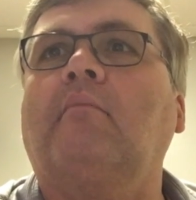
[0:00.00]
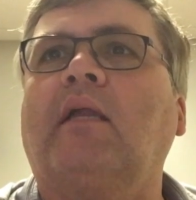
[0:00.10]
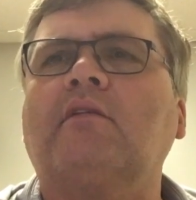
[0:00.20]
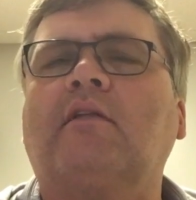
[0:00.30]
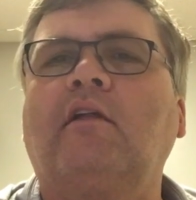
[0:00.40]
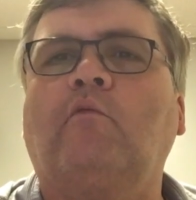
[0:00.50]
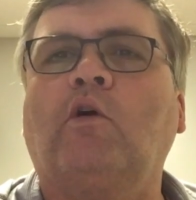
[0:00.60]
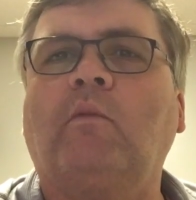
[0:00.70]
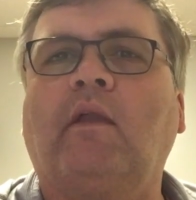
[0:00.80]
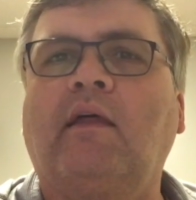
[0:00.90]
But I was cleaning the
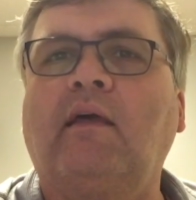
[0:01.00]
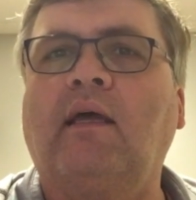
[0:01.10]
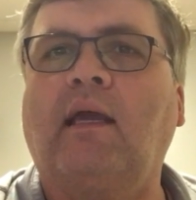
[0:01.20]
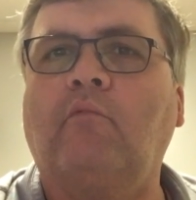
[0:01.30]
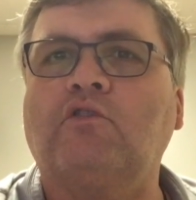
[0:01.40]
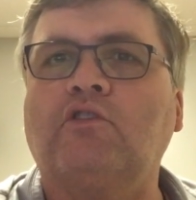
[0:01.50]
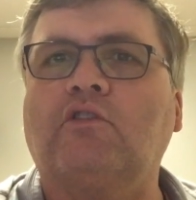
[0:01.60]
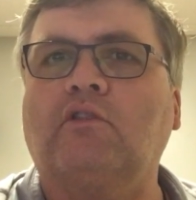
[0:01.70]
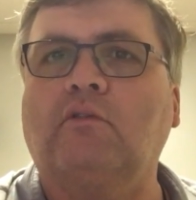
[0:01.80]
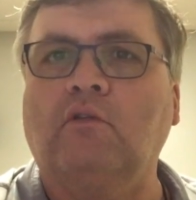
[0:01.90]
room today, and I was
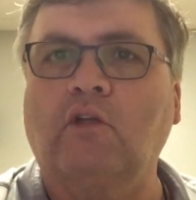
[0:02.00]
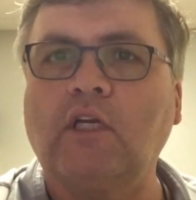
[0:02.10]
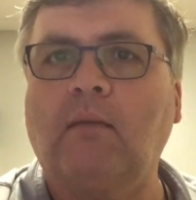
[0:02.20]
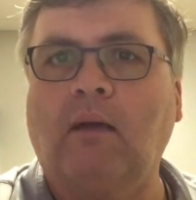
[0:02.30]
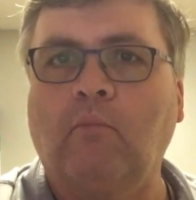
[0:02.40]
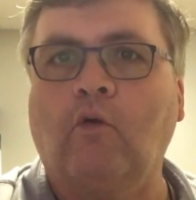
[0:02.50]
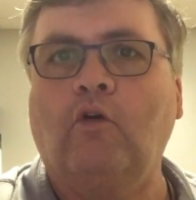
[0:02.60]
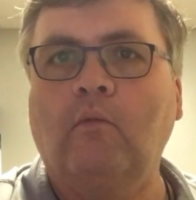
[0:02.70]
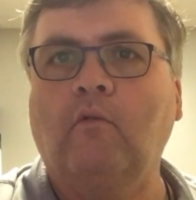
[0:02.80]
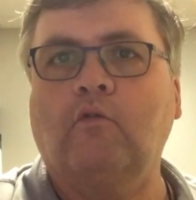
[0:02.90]
just looking at my
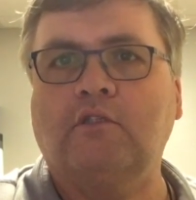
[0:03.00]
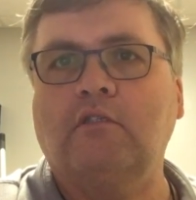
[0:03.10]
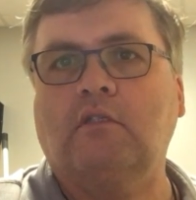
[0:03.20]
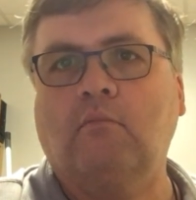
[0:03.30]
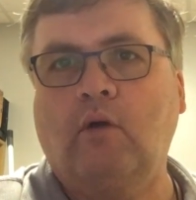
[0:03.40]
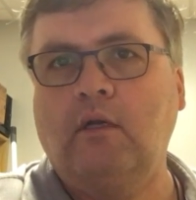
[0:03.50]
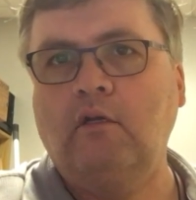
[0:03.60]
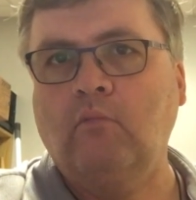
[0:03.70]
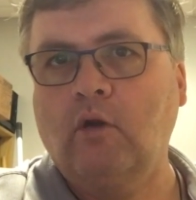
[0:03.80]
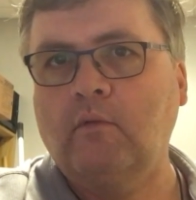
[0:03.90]
broom. Of course, this is a brand
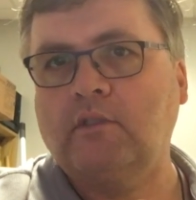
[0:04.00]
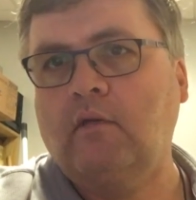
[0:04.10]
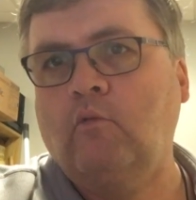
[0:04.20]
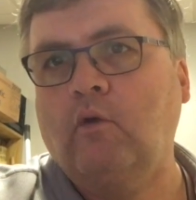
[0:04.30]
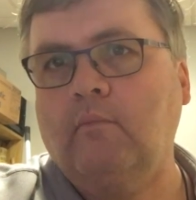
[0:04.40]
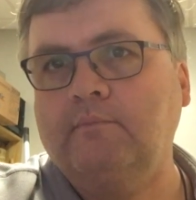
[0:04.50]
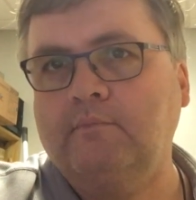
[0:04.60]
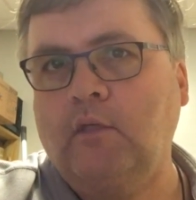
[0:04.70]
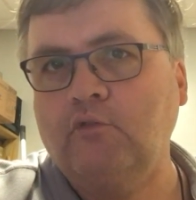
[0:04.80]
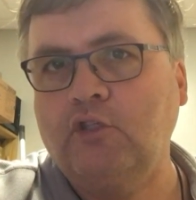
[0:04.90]
new broom because I don't want
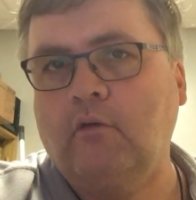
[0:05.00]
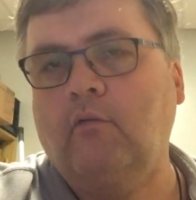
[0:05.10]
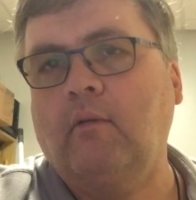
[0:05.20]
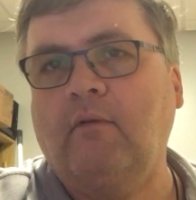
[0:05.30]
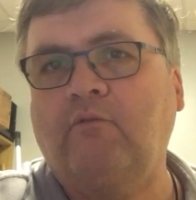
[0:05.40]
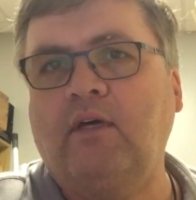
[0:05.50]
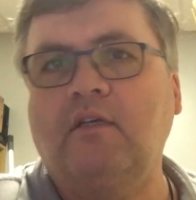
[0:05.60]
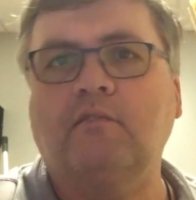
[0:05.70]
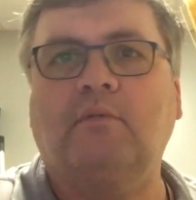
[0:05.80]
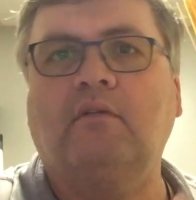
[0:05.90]
no junker in my
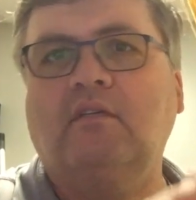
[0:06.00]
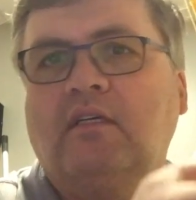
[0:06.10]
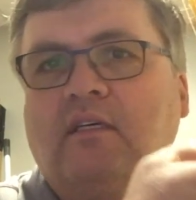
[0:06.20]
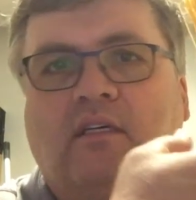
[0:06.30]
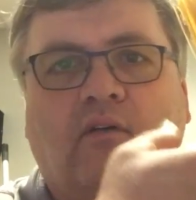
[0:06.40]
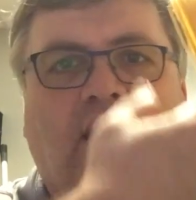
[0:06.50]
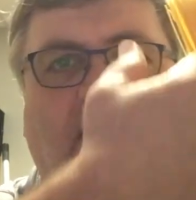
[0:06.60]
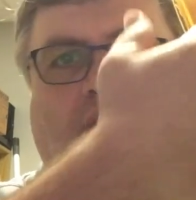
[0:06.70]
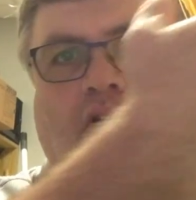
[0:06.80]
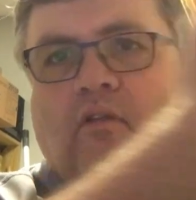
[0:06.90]
face. But you know, I
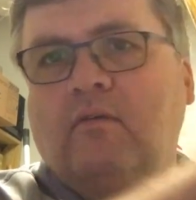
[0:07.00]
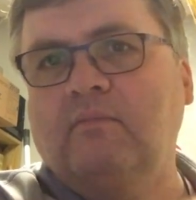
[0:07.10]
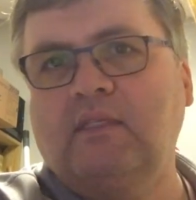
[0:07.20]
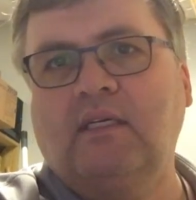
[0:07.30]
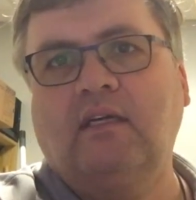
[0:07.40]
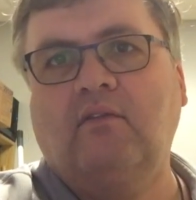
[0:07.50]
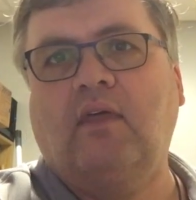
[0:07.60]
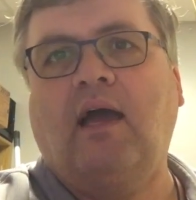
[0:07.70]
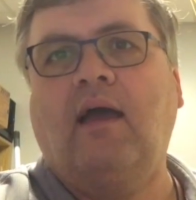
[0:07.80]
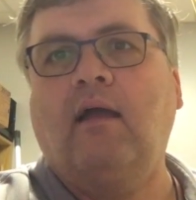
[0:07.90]
had all the
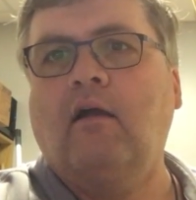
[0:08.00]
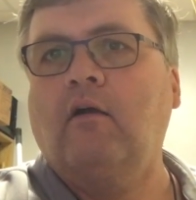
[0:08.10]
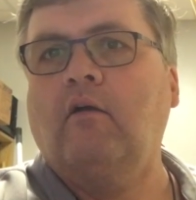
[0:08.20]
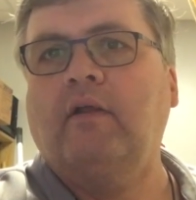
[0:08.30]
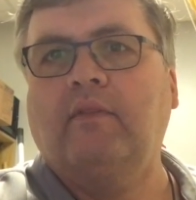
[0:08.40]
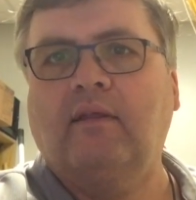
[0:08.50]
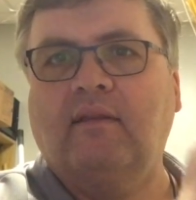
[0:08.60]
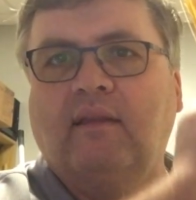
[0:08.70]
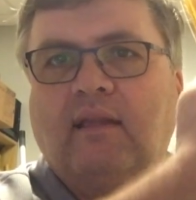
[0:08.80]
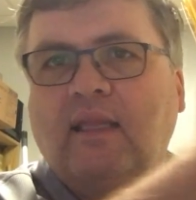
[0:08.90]
the hair and
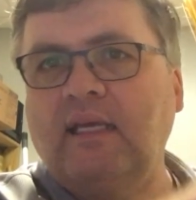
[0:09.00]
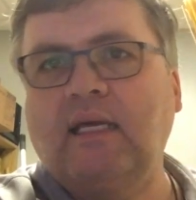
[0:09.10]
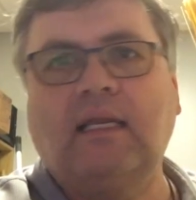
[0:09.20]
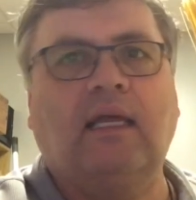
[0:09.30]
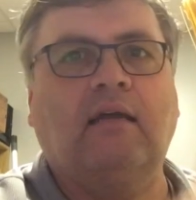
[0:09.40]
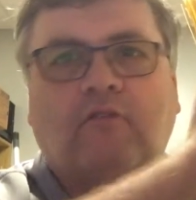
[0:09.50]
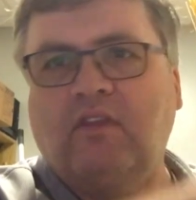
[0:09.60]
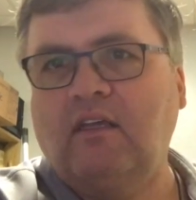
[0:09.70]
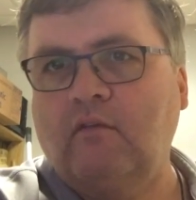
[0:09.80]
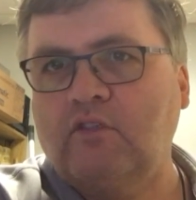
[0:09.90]
the lint and
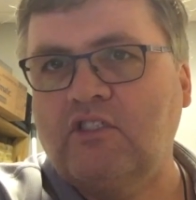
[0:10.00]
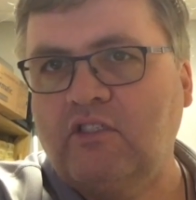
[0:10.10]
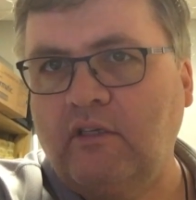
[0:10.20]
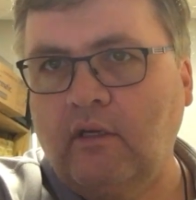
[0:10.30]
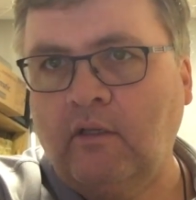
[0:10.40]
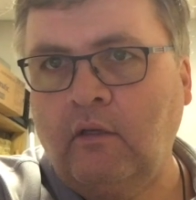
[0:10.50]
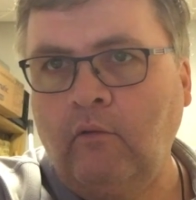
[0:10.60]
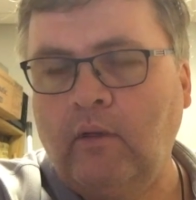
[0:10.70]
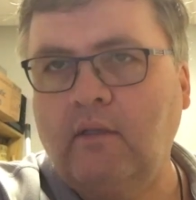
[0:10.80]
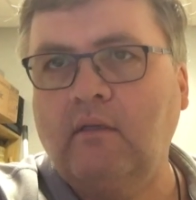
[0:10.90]
everything that was stuck
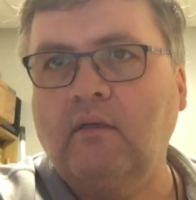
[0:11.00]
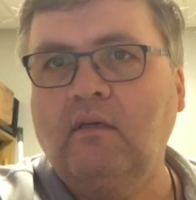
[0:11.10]
to it.